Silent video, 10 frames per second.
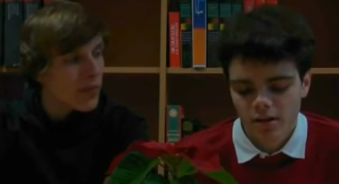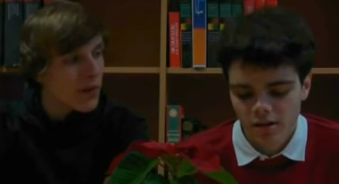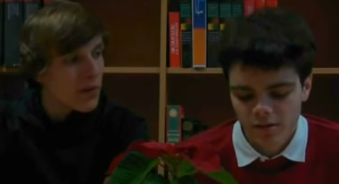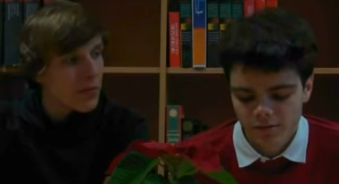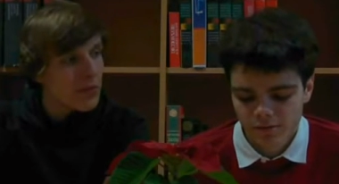
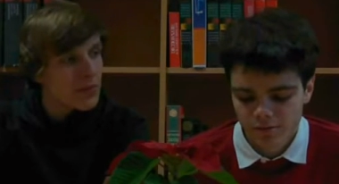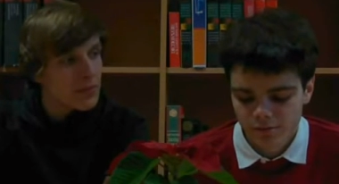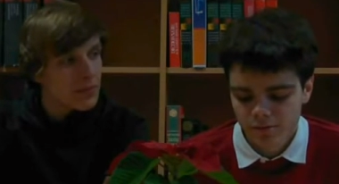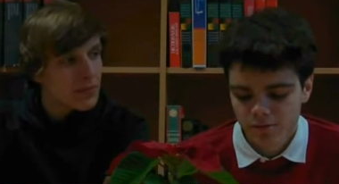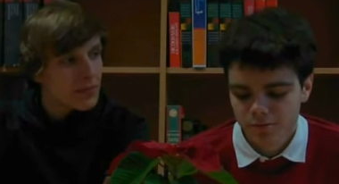
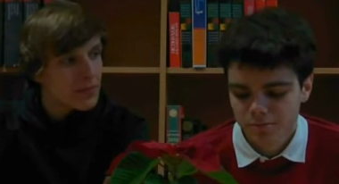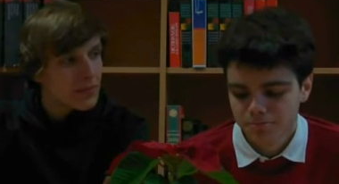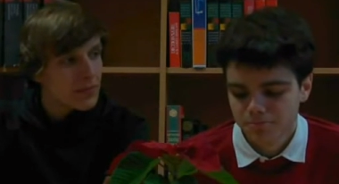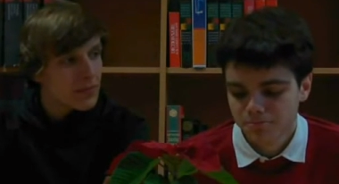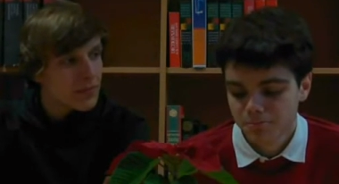Speaker 1: And uh,
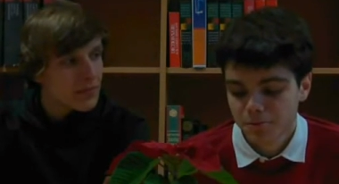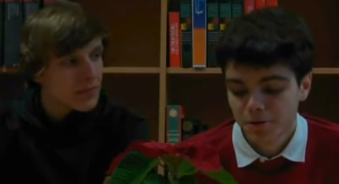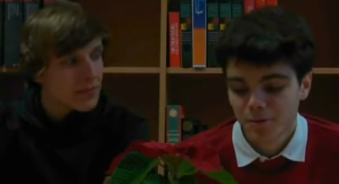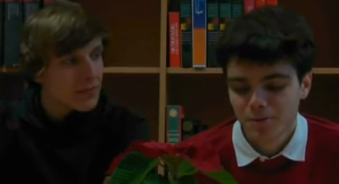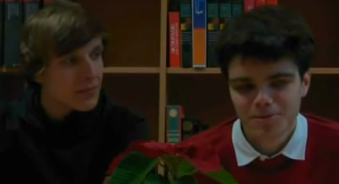
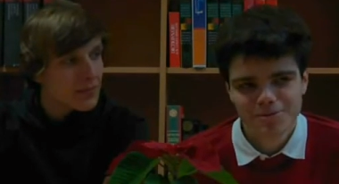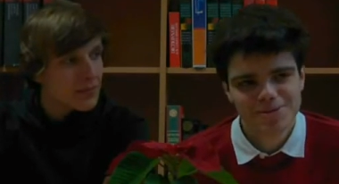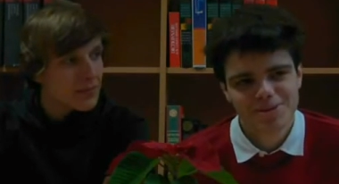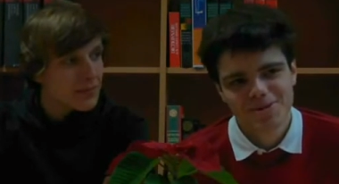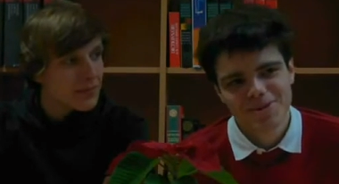yeah, what was the